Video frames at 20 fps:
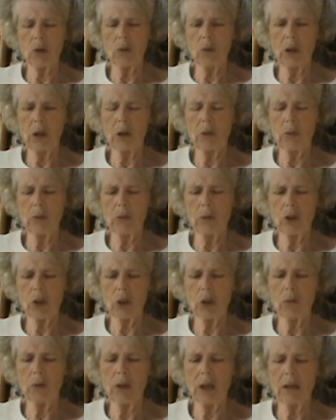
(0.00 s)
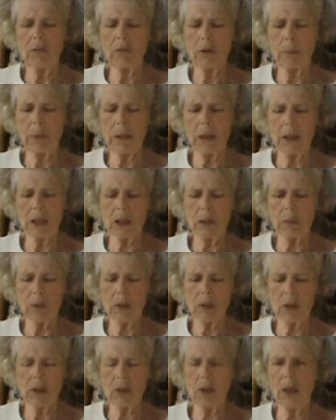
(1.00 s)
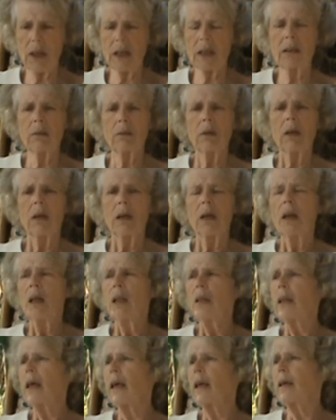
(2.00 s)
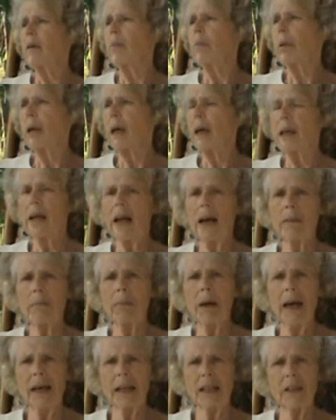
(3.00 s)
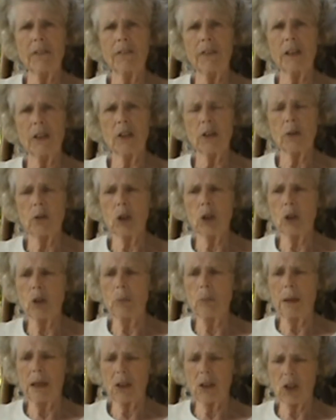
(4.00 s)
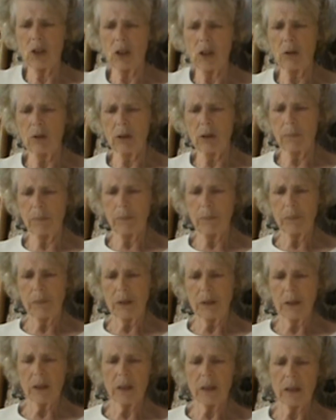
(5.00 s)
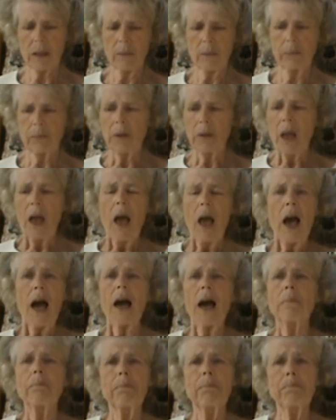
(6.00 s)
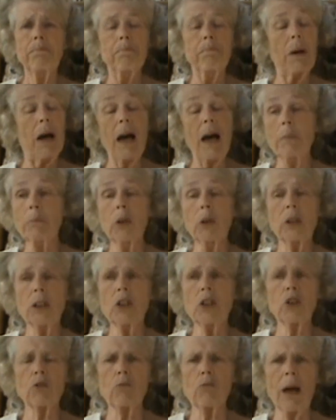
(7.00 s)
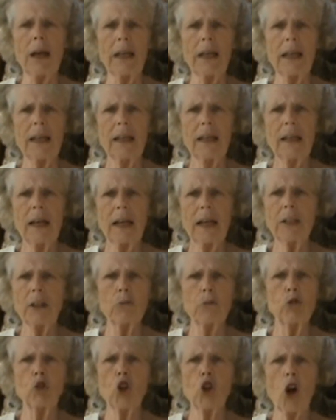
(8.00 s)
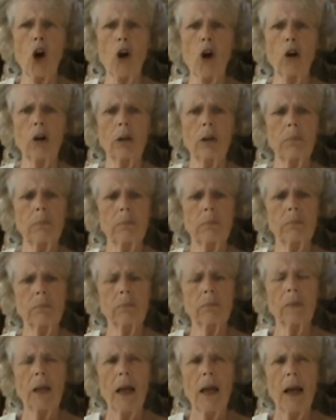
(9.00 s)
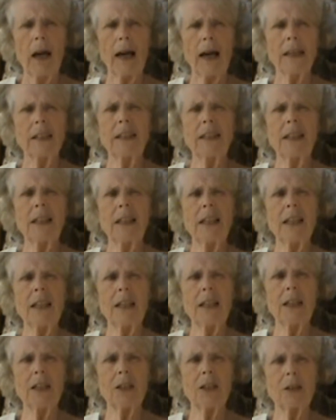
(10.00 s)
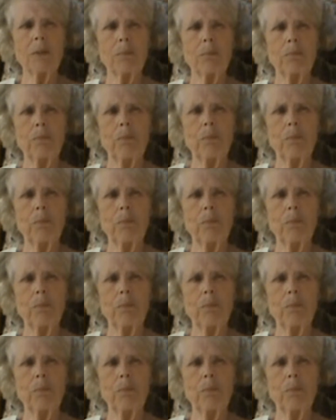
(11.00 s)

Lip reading: two knee replacements, and they complain like mad if I do too much to them. So, and I'm not into running. I don't jog. I did